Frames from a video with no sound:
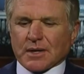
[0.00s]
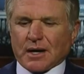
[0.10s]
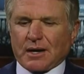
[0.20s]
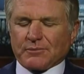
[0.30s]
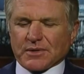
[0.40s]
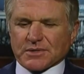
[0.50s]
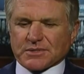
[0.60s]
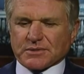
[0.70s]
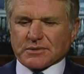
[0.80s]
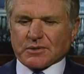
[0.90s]
uh,
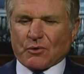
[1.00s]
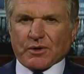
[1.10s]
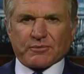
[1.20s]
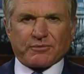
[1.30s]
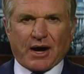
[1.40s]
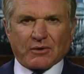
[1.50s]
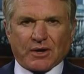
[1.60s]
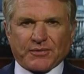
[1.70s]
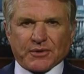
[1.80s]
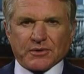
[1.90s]
is going to
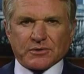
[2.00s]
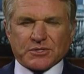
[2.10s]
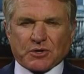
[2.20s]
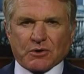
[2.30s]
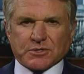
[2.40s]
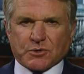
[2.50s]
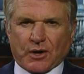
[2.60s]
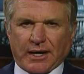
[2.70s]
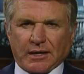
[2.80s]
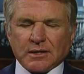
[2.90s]
violate the New START
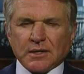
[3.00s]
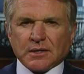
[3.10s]
treaty